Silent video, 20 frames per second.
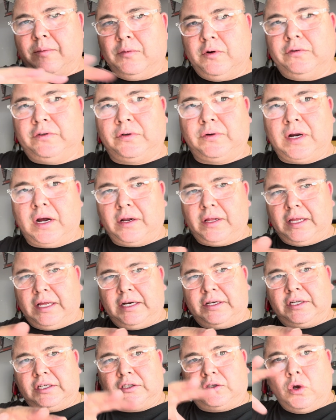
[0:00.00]
moves around and then
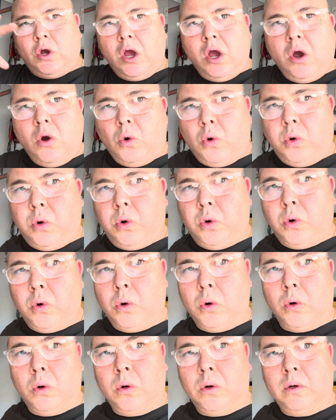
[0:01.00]
it just
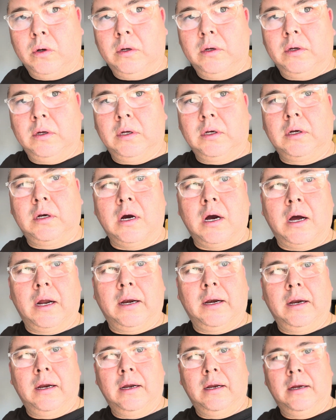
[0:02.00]
gone.
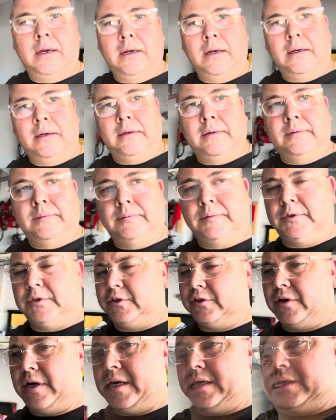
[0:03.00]

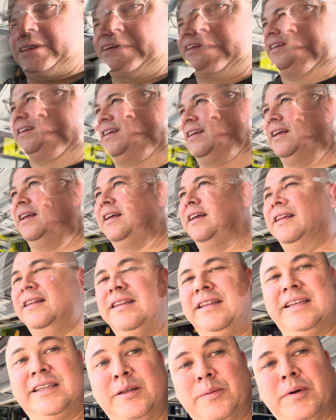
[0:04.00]
Strange.
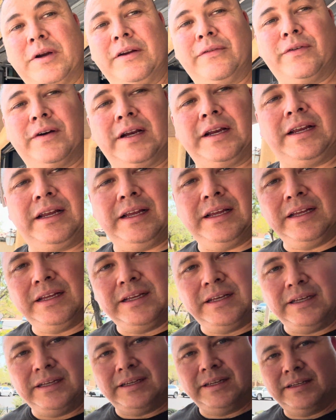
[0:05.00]
This is pretty funny.
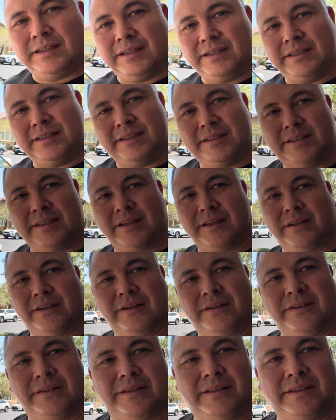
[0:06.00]

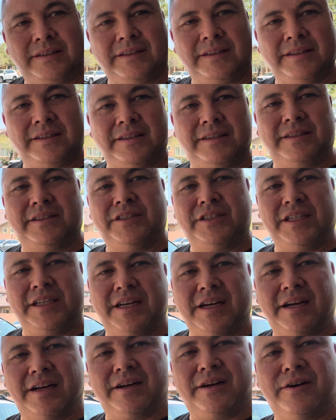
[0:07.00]
So she
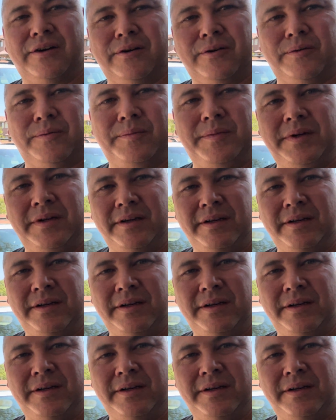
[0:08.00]
got home